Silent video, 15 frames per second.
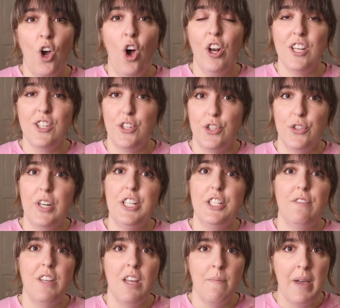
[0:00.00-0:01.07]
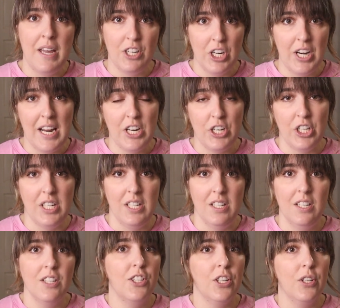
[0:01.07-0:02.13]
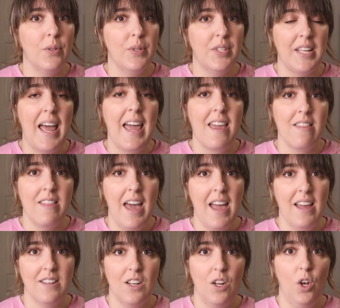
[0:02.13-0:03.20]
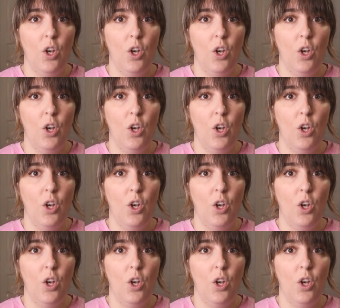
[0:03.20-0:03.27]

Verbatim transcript: not a stretch of the imagination to say that